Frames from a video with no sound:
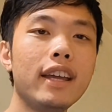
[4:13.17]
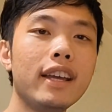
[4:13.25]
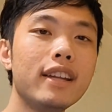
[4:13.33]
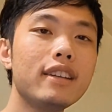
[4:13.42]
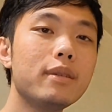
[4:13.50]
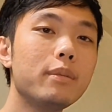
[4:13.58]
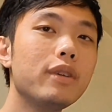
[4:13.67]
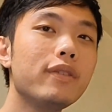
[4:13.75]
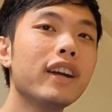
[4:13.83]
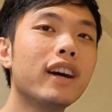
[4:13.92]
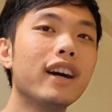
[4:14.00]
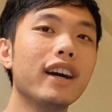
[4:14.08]
And
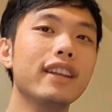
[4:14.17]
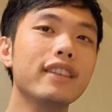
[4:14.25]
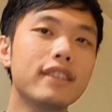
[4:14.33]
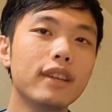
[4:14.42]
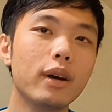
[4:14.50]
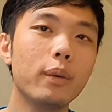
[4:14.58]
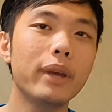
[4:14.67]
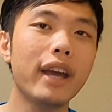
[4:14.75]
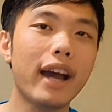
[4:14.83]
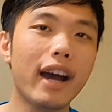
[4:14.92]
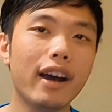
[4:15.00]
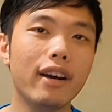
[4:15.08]
moving on, so we
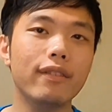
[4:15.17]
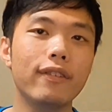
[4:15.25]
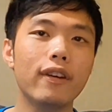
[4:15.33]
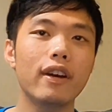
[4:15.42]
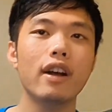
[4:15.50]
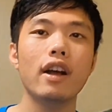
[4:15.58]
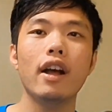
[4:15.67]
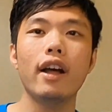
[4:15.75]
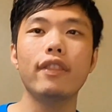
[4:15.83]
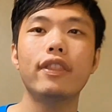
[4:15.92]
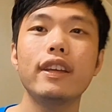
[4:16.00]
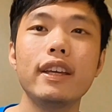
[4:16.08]
have
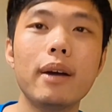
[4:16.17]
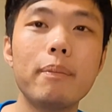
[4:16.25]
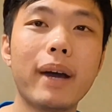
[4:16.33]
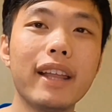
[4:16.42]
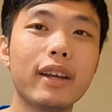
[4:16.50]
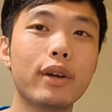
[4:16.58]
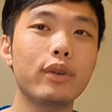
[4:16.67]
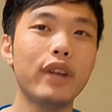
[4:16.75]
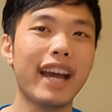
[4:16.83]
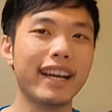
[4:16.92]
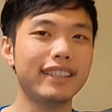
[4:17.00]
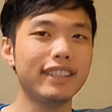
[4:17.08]
the Maillard
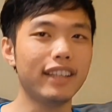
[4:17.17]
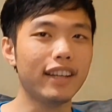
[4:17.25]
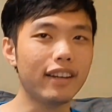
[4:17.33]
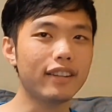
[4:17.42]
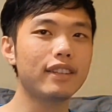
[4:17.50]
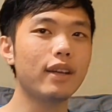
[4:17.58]
reaction.